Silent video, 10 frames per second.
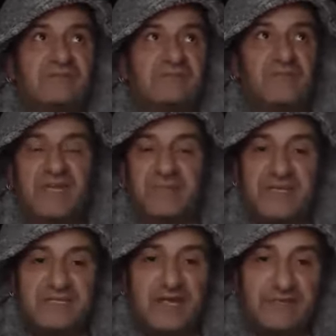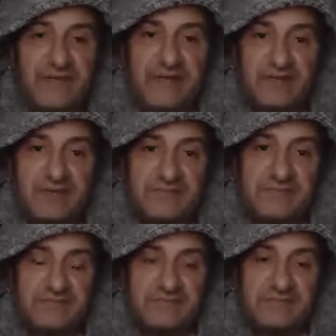20 minutes, half hour after
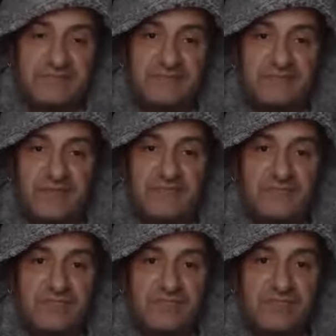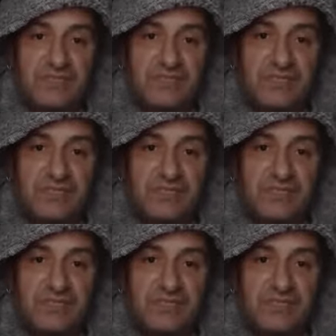the fight's finished.